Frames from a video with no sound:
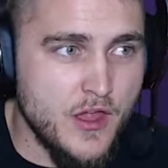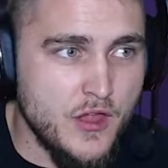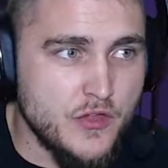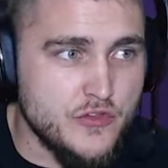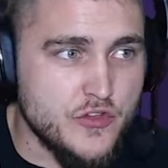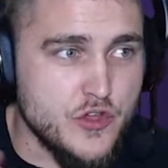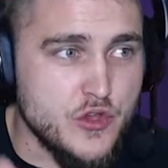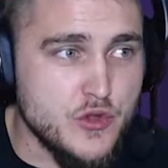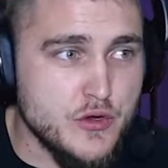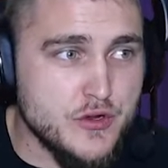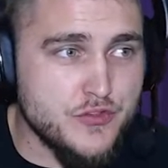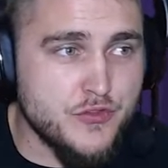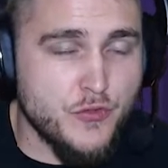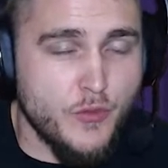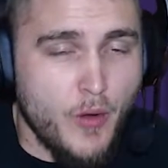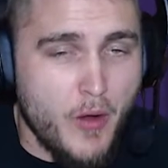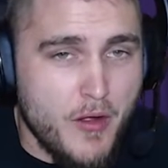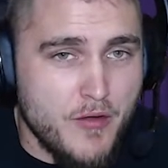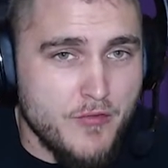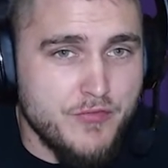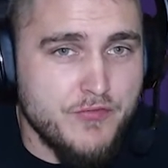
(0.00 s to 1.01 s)
So you could throw
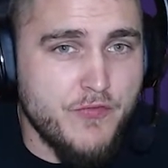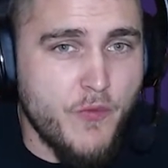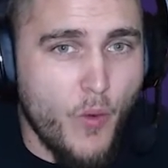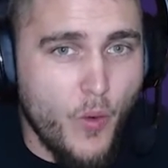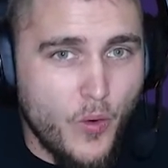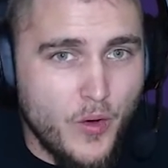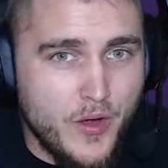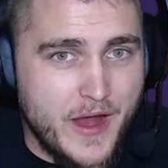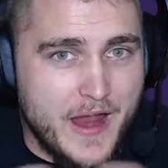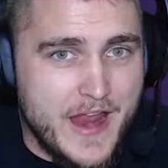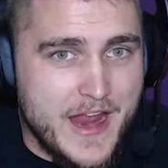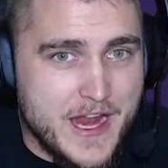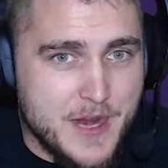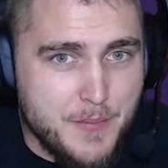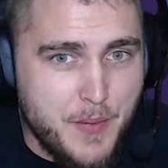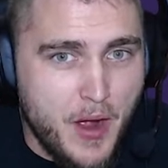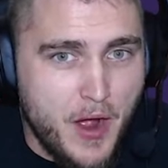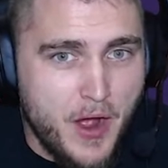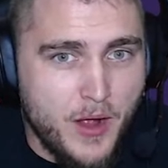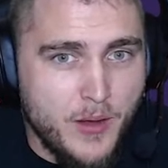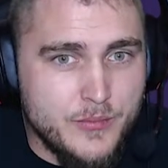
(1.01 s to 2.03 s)
out 4 Egg
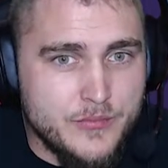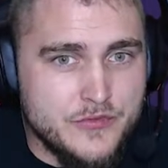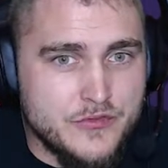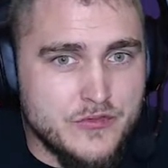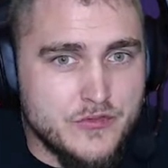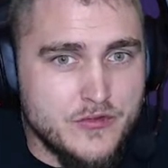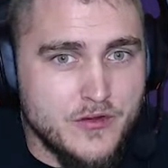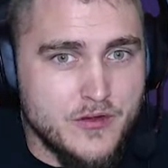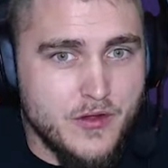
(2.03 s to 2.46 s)
Bombs